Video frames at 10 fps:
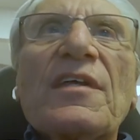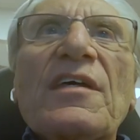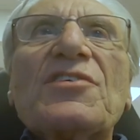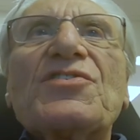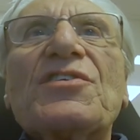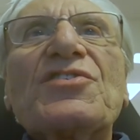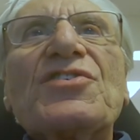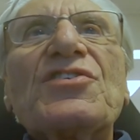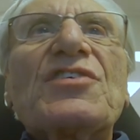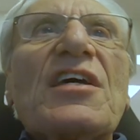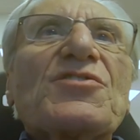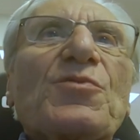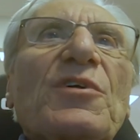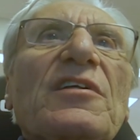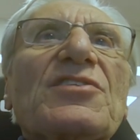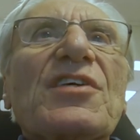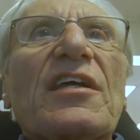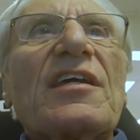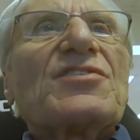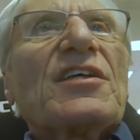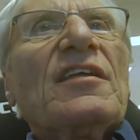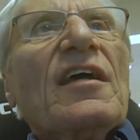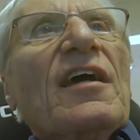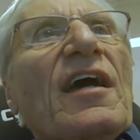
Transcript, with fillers: This is as realistic as it